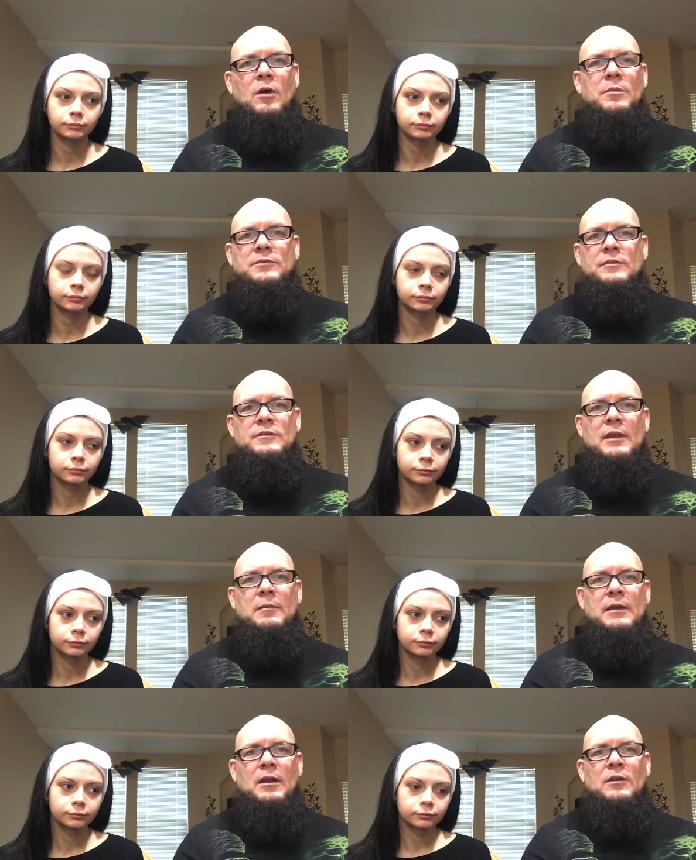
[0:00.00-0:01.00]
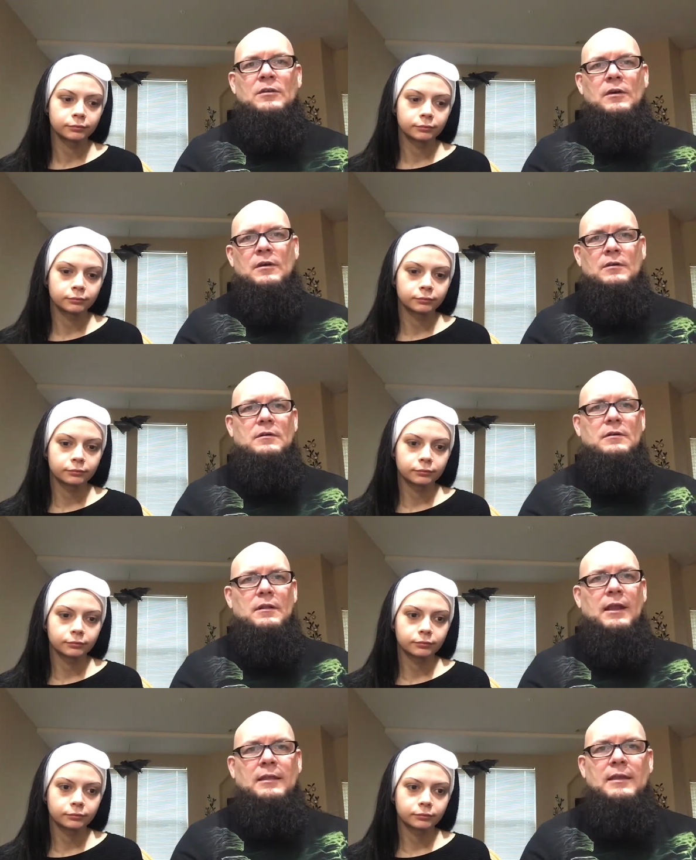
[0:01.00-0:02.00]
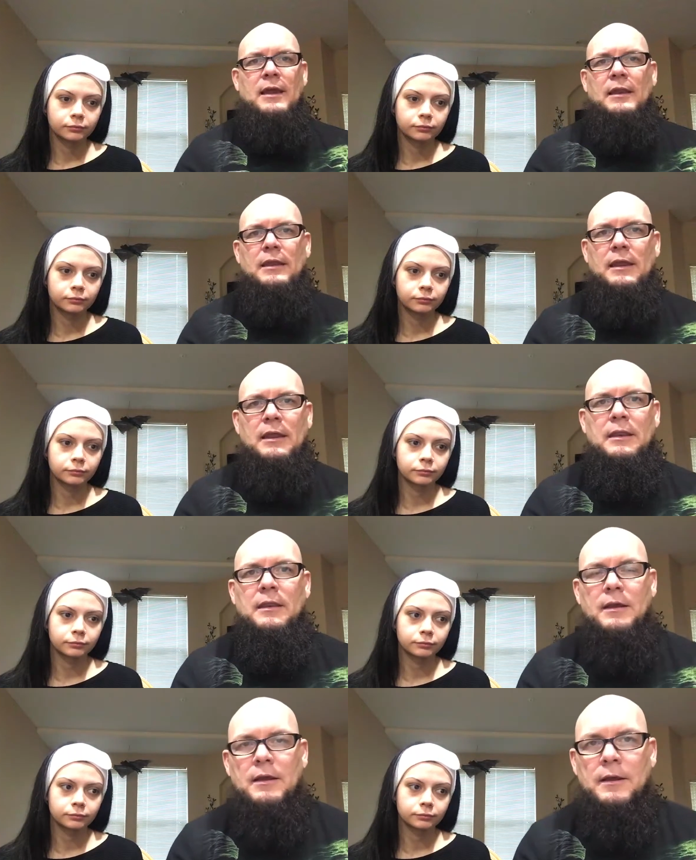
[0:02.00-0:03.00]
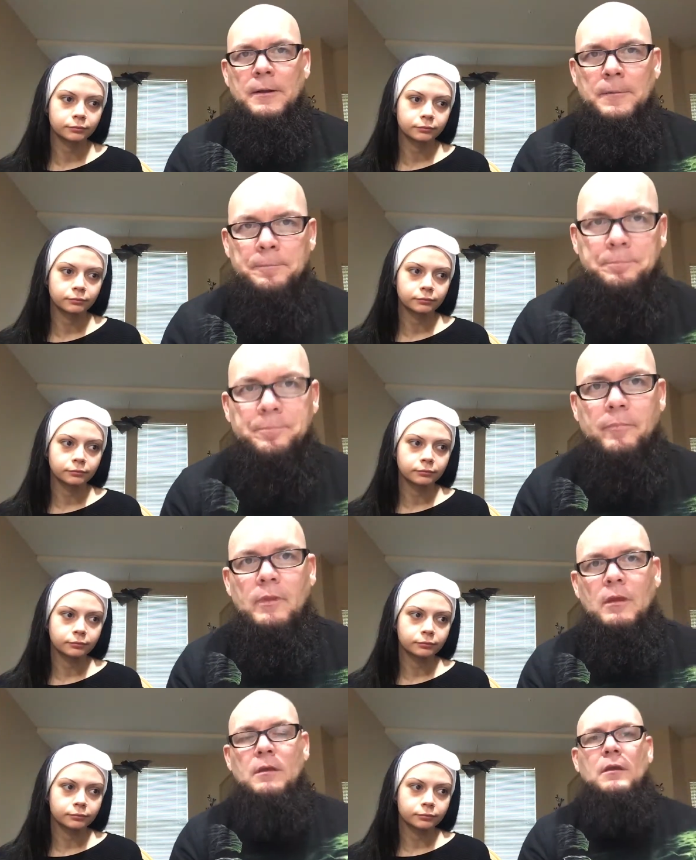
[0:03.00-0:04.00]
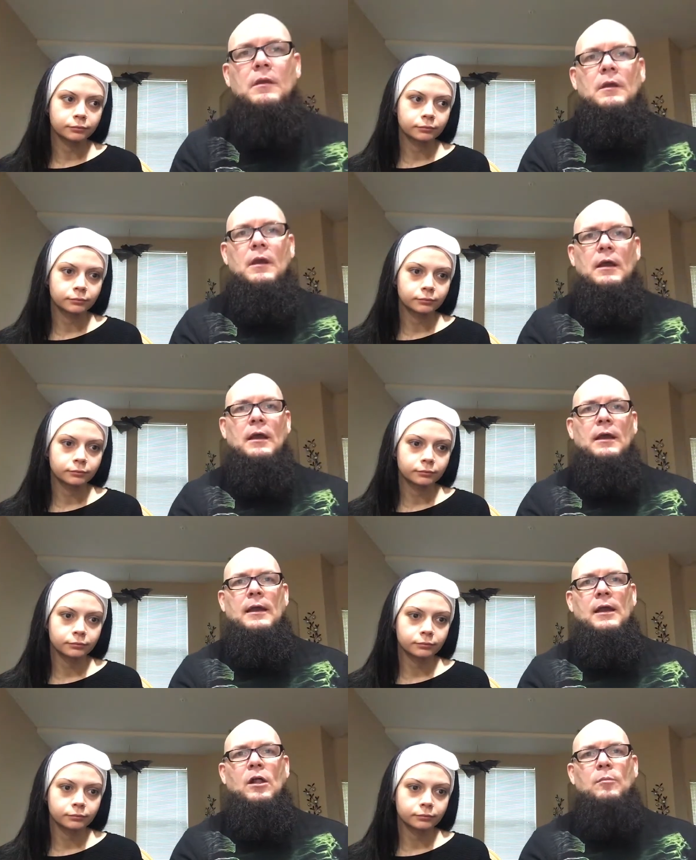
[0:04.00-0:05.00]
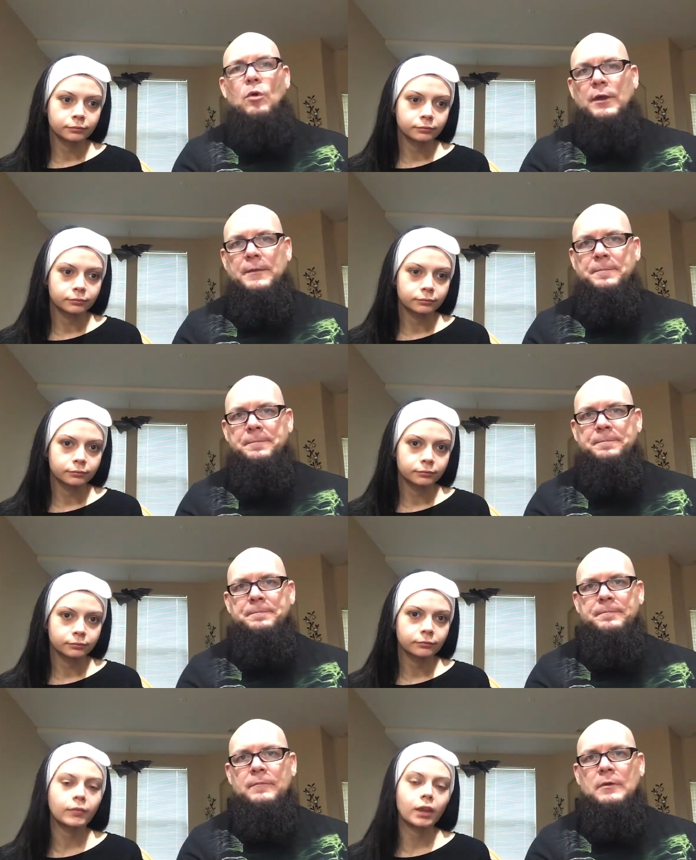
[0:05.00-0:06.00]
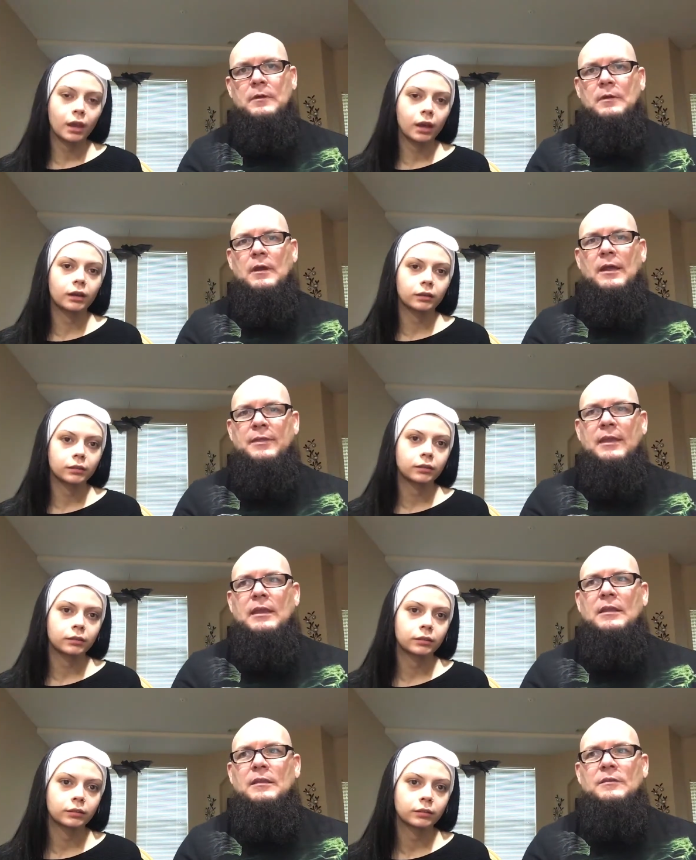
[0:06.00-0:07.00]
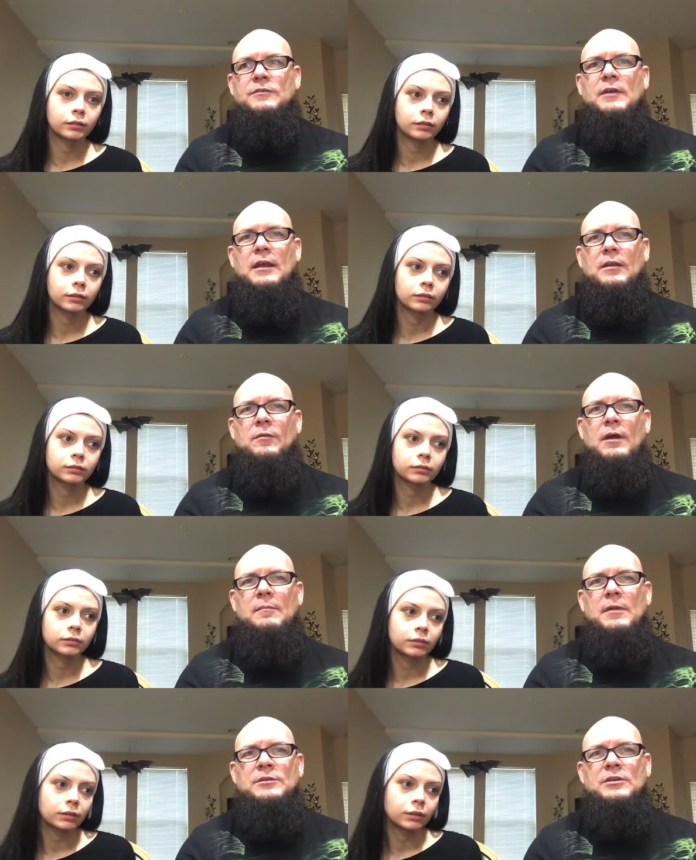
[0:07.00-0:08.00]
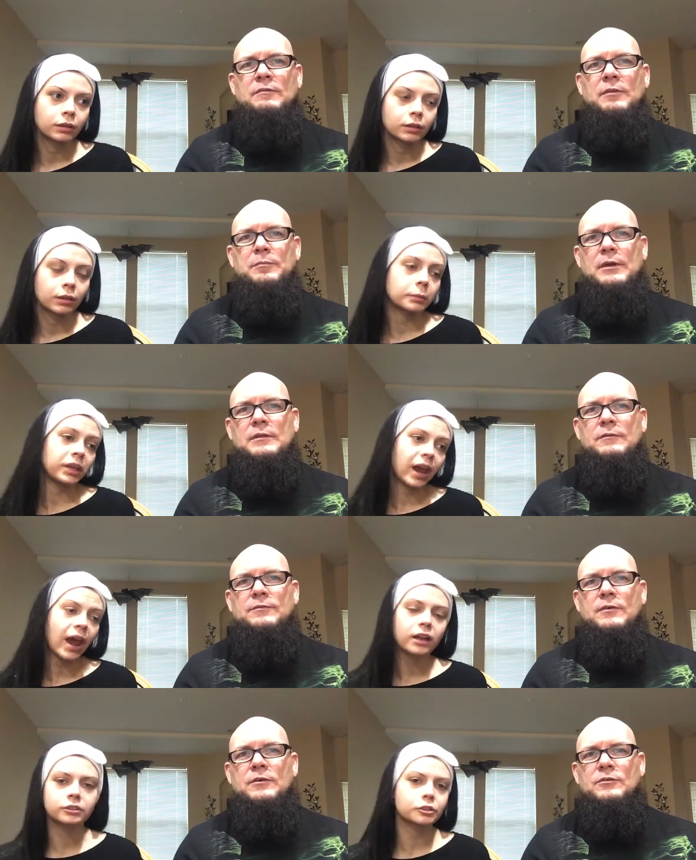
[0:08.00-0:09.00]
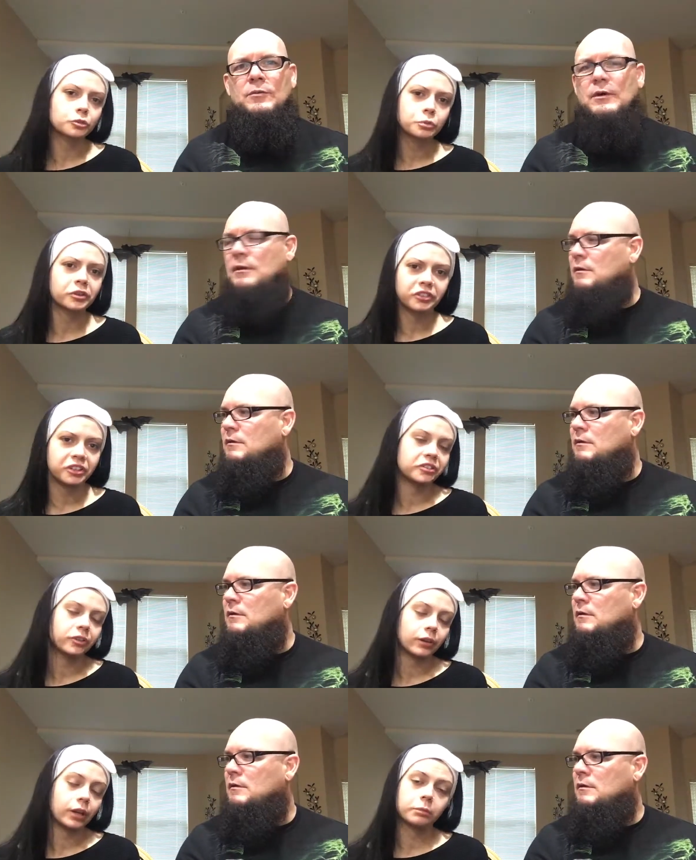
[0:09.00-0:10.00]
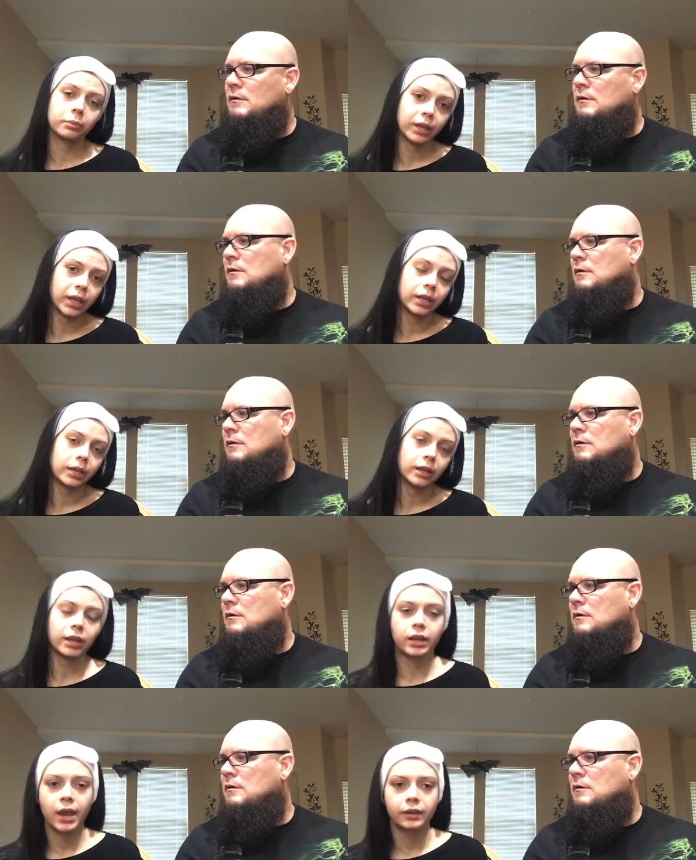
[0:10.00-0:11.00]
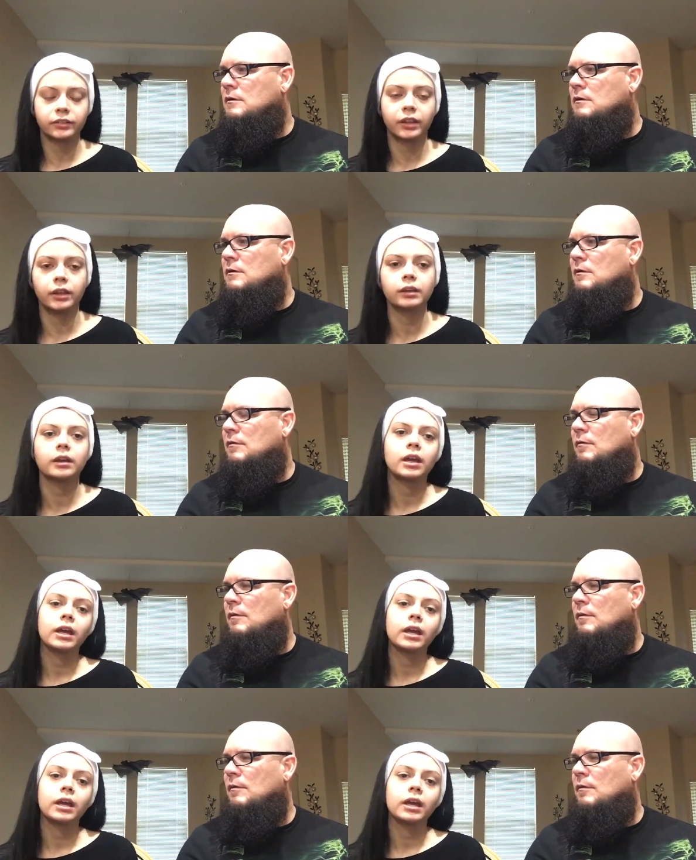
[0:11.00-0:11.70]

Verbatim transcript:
Speaker 1: almost the same character like that in um, uh, Hellboy.
Speaker 2: Yeah.
Speaker 1: I think in the second one, I'm not sure if he
Speaker 2: played. I mean, the actors first one. were decent in playing and acting,